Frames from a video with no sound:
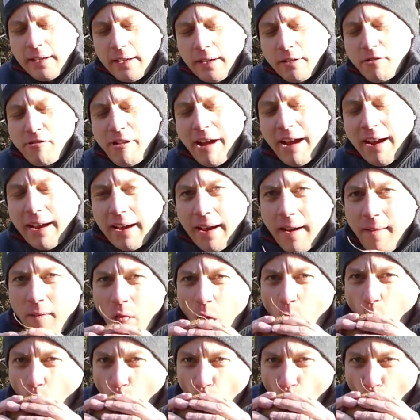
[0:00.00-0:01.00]
crack it,
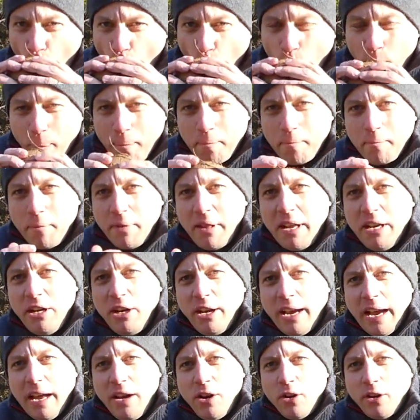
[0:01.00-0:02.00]
but then you
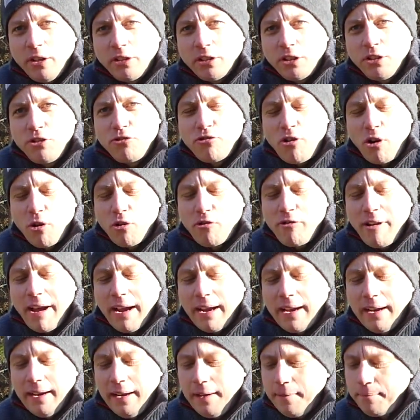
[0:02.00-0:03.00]
get a nice controlled
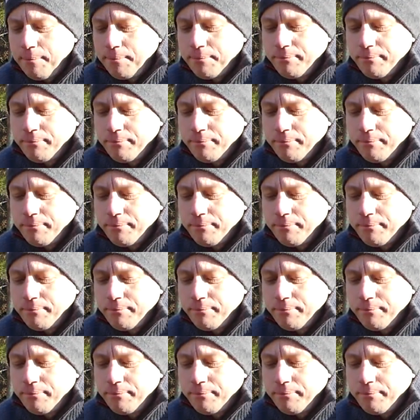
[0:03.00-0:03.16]
crack in it.